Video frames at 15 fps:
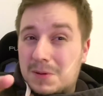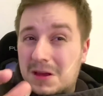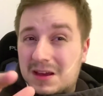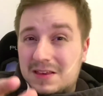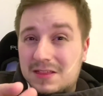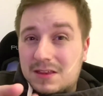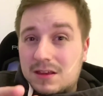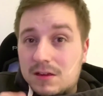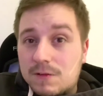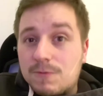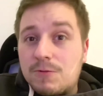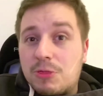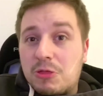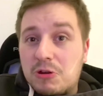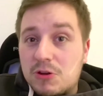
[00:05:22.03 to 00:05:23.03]
I think
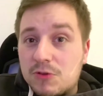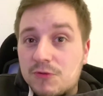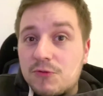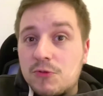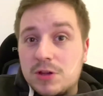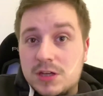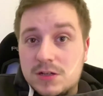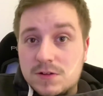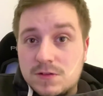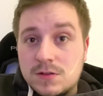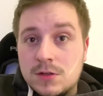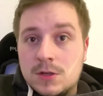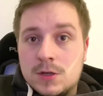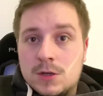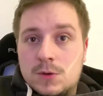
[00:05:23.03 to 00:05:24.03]
3 or 4 years
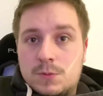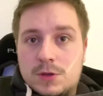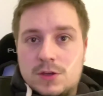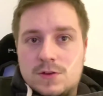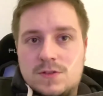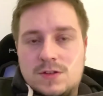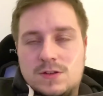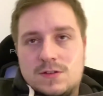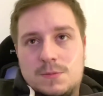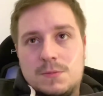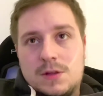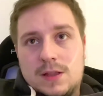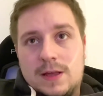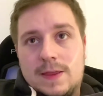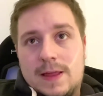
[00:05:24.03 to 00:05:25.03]
we could see
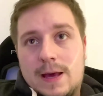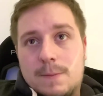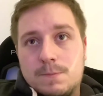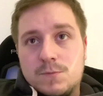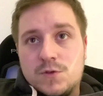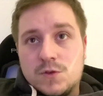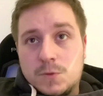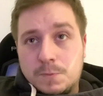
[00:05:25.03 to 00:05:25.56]
something like that, so